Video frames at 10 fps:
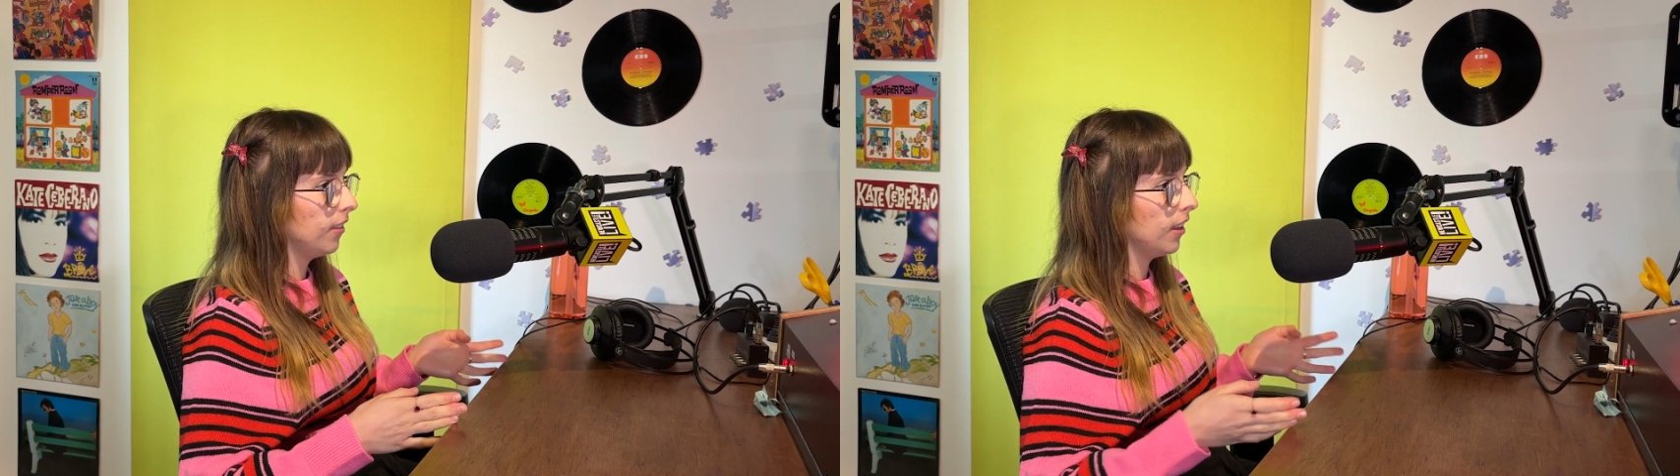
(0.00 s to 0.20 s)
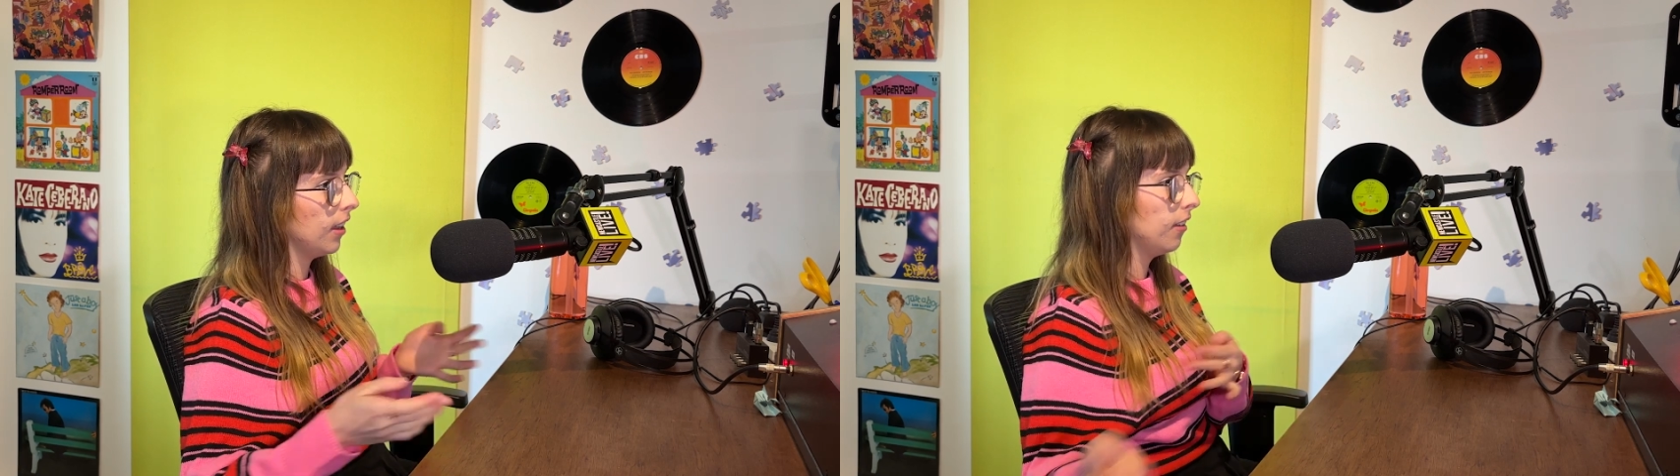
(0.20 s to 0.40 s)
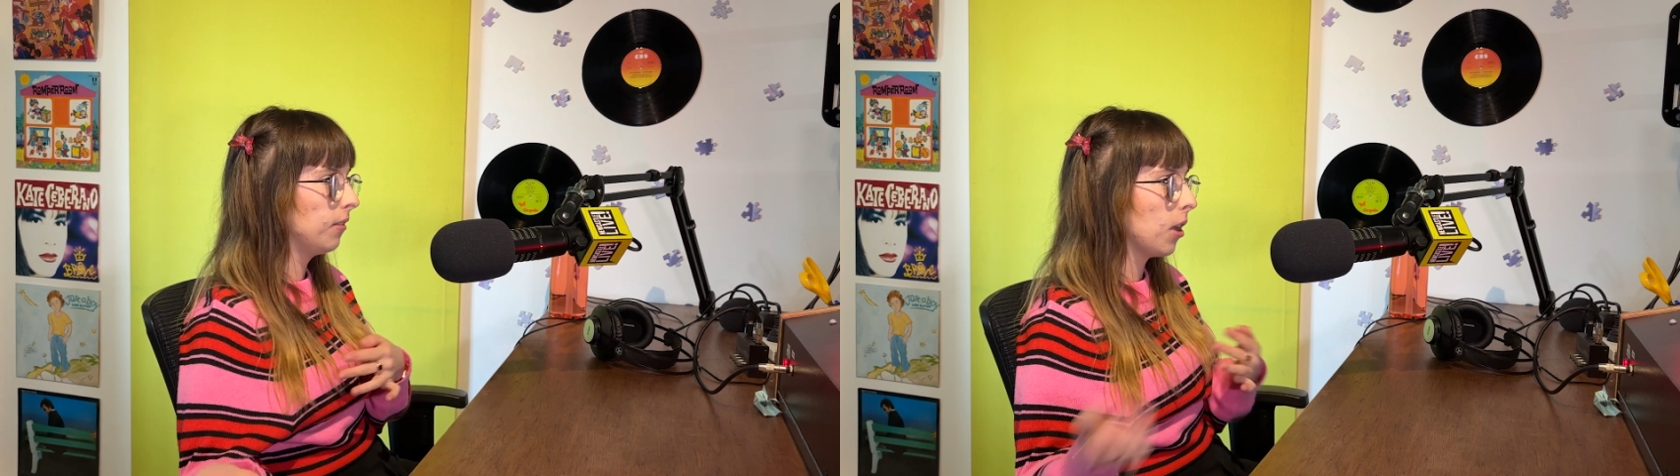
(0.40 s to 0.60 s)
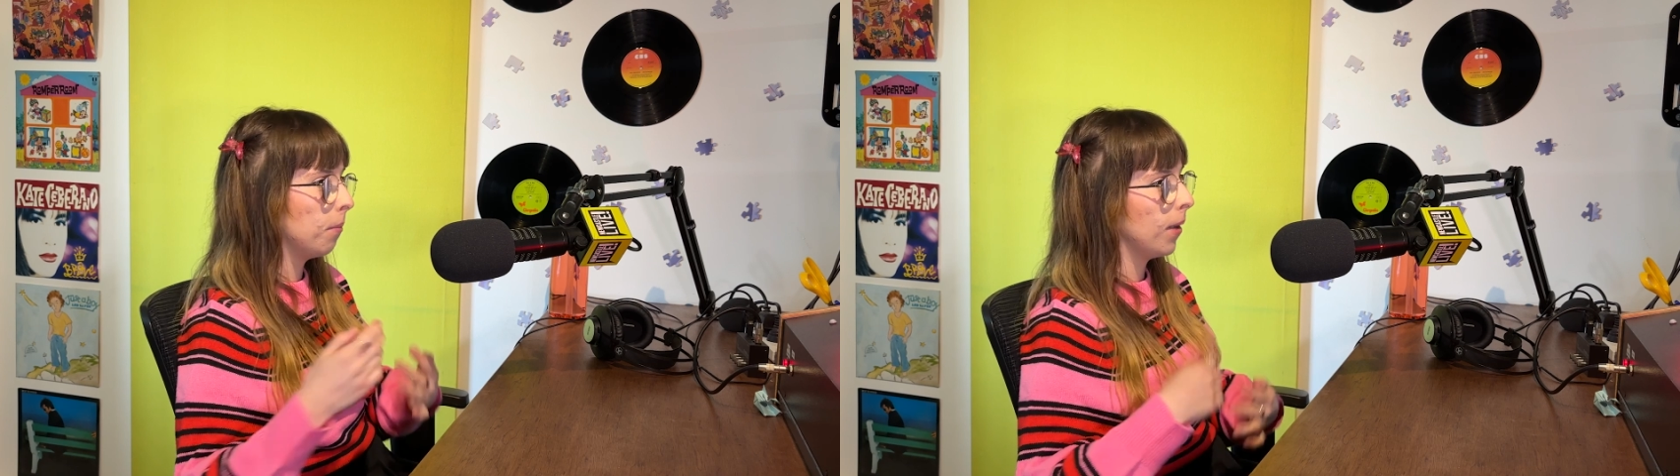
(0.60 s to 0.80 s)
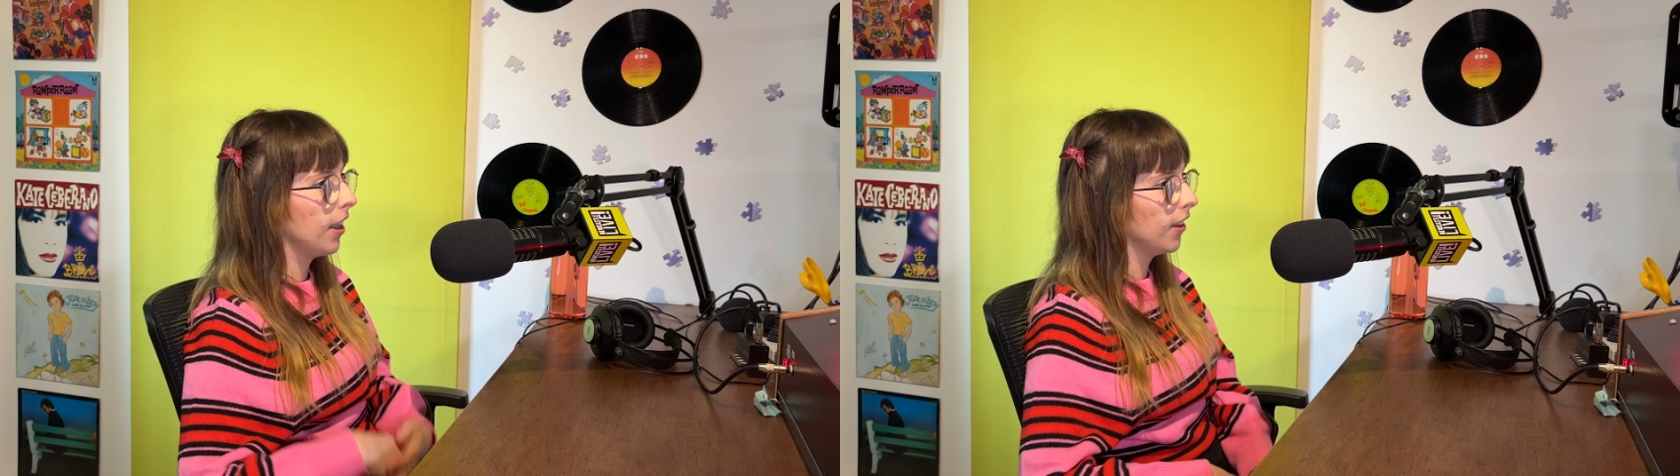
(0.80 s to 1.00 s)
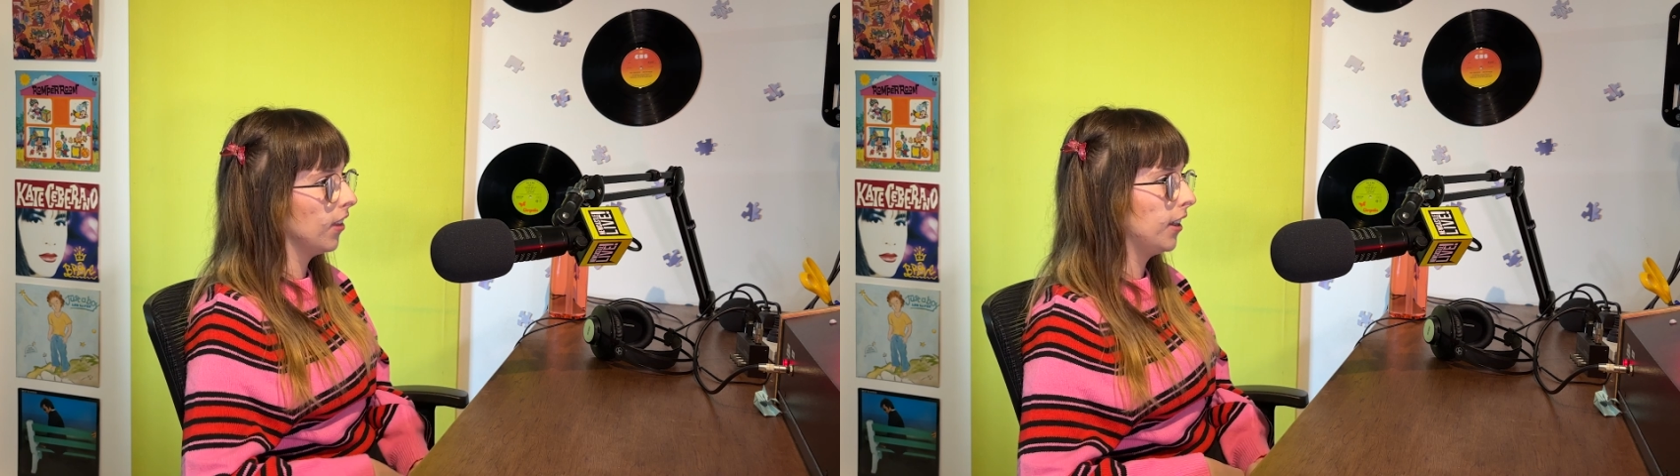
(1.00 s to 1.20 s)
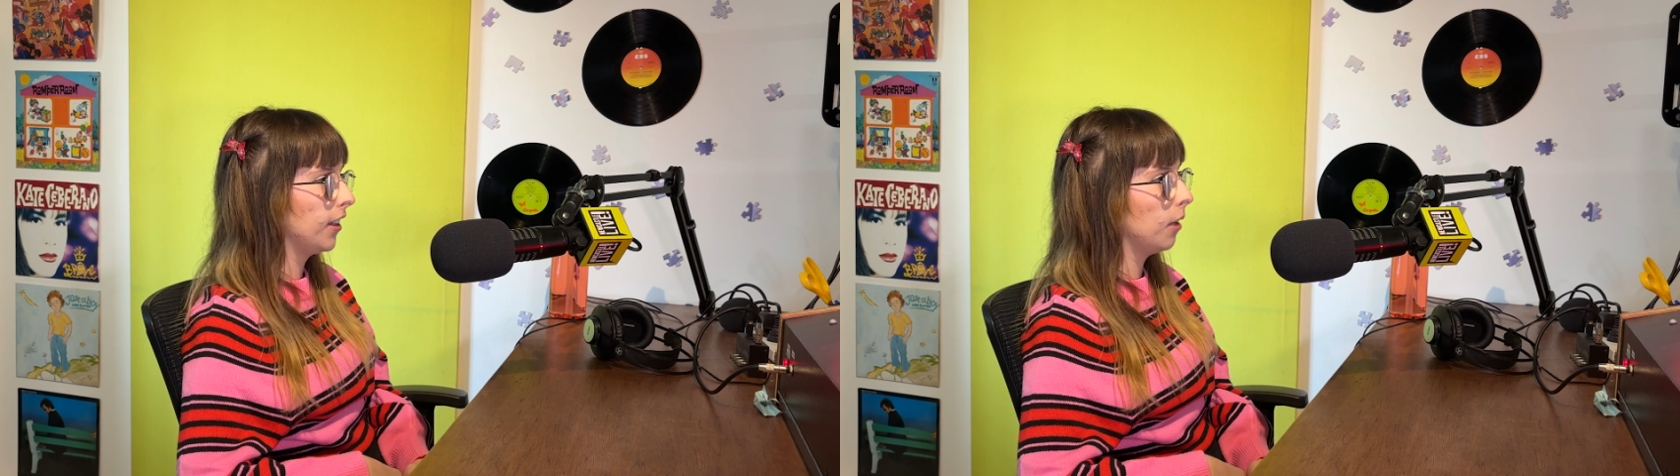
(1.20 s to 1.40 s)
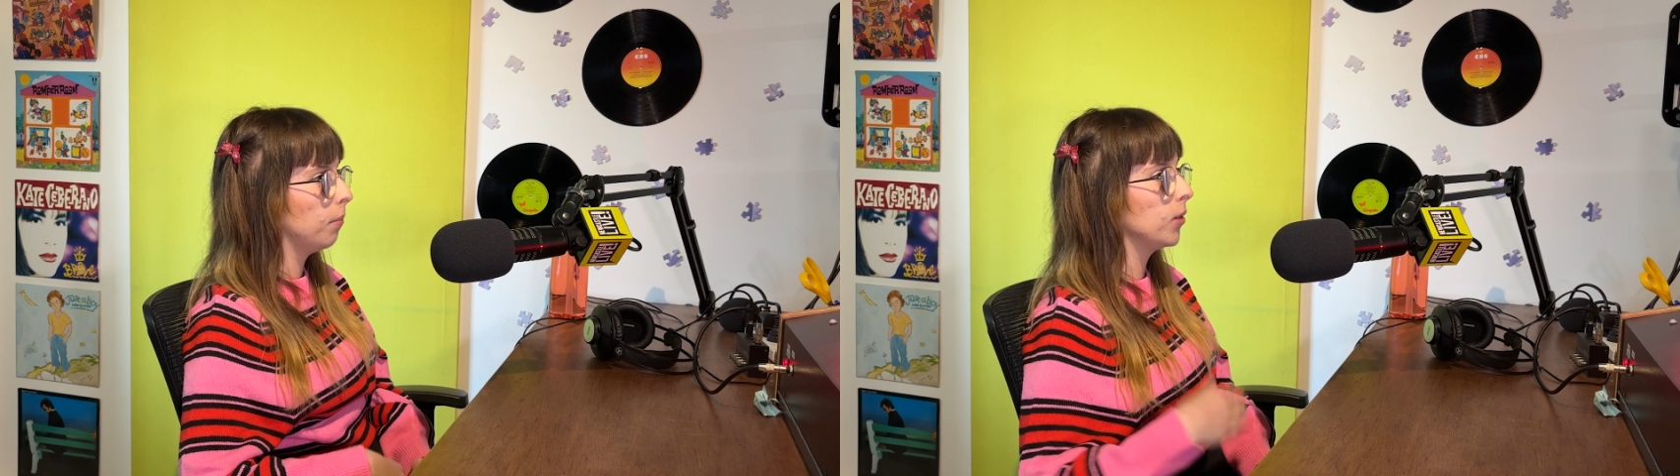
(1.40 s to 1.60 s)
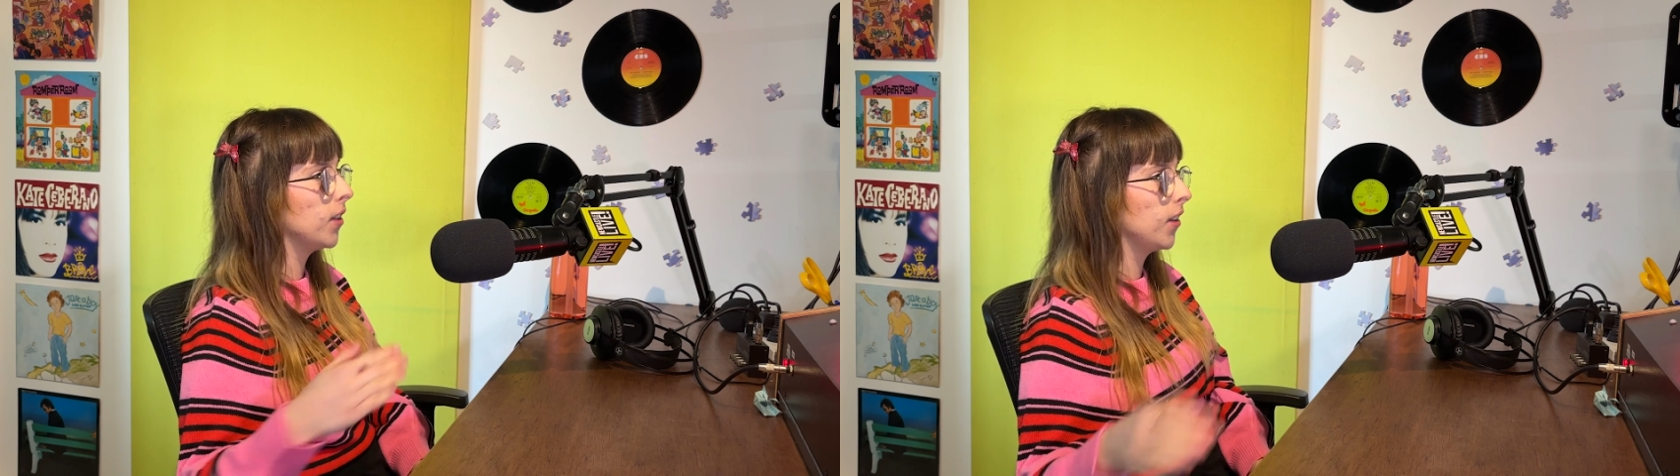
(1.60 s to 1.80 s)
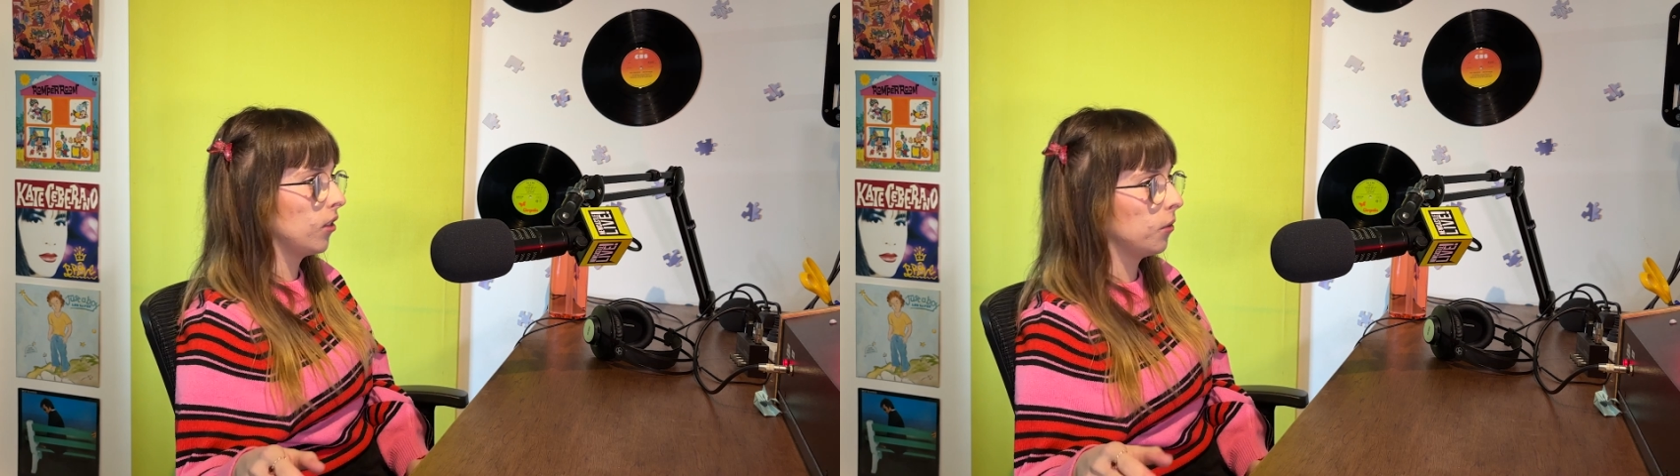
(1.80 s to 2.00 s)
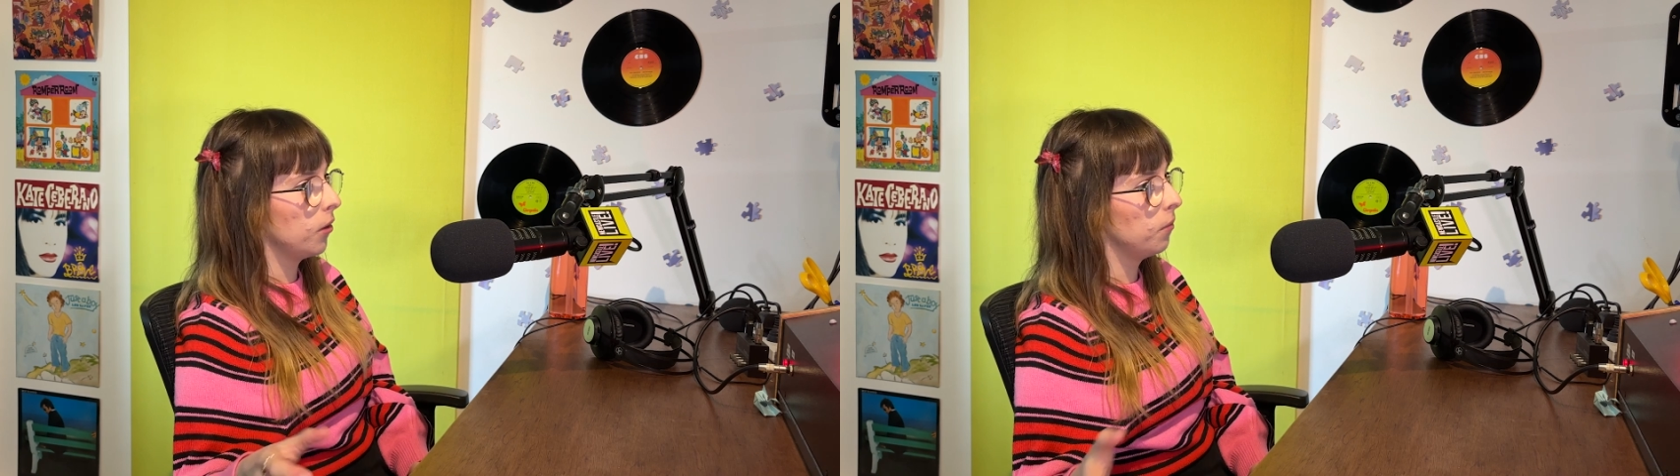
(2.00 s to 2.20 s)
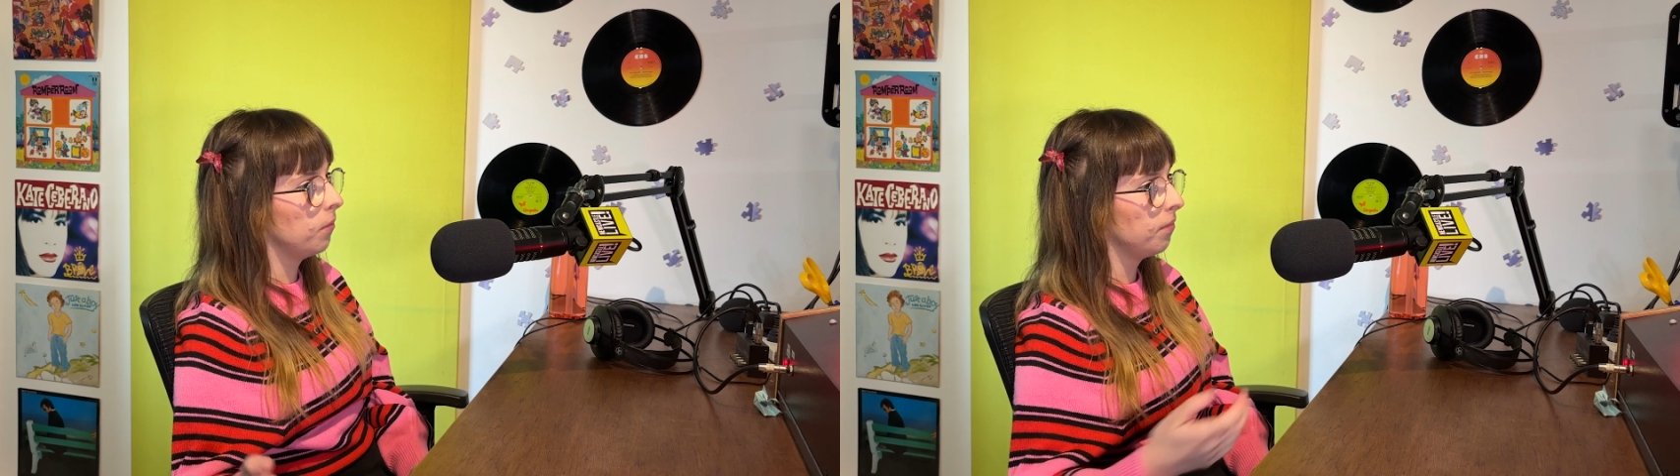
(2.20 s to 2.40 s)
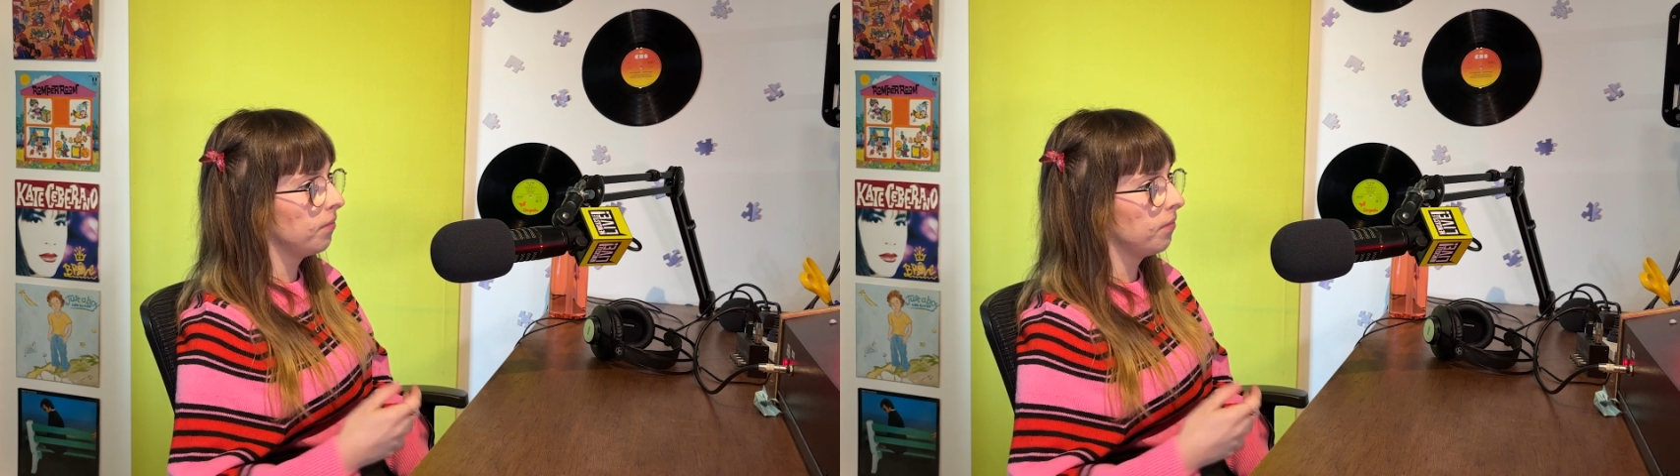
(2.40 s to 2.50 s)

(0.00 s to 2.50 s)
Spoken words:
they'd come back and, like, I'd post another one.